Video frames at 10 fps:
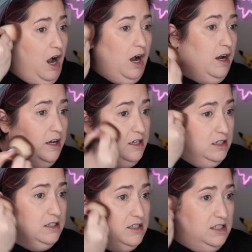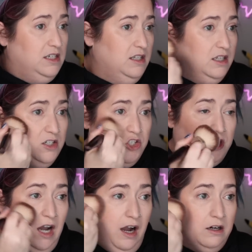I see that
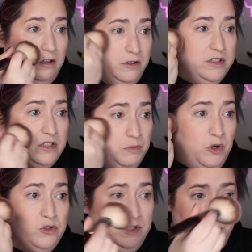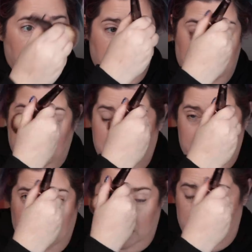Chicago is supposed to be getting
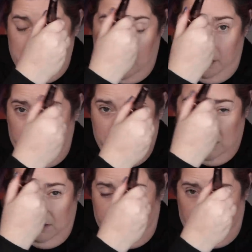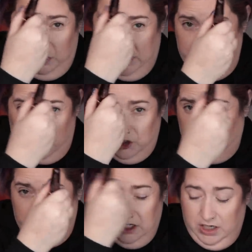a bit of a
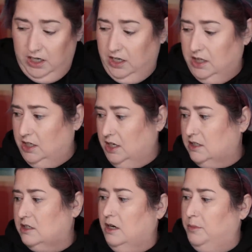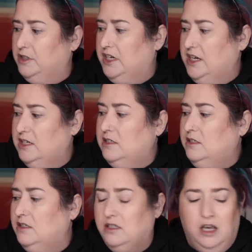blizzard in the next couple
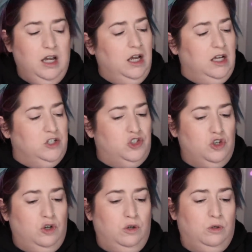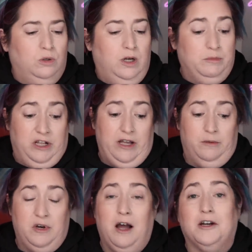days. So I'm glad
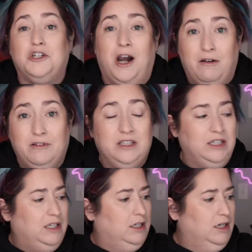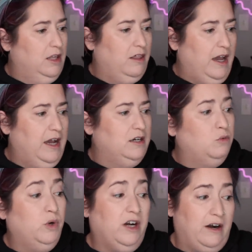I'm not traveling in that.
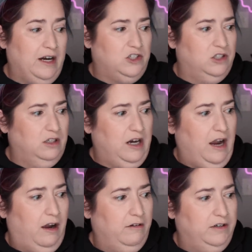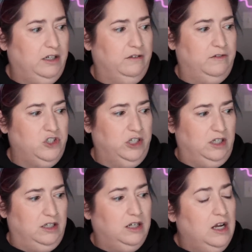We are actually going to have here in
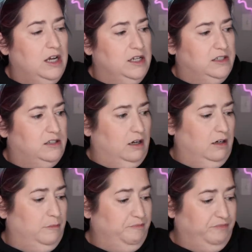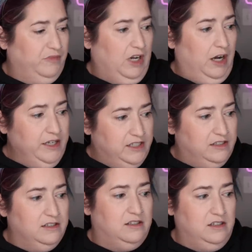Virginia some ice
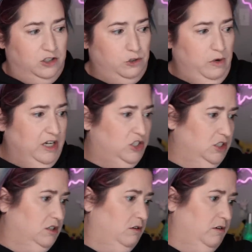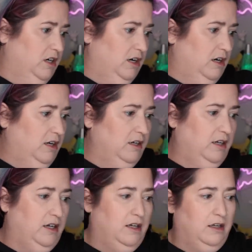situation going on
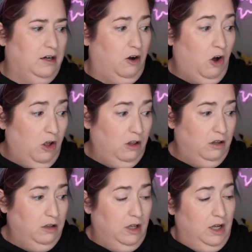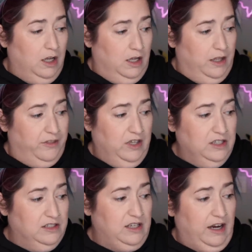and all
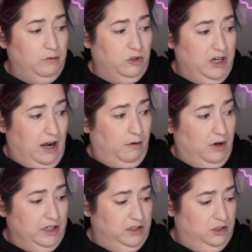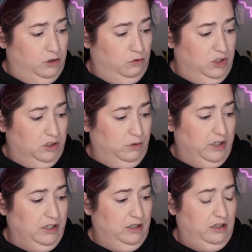things I would not want to deal
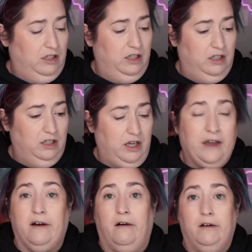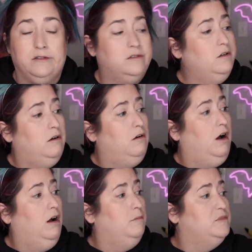with at all. So
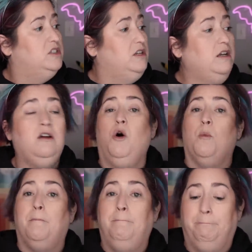I'm staying home.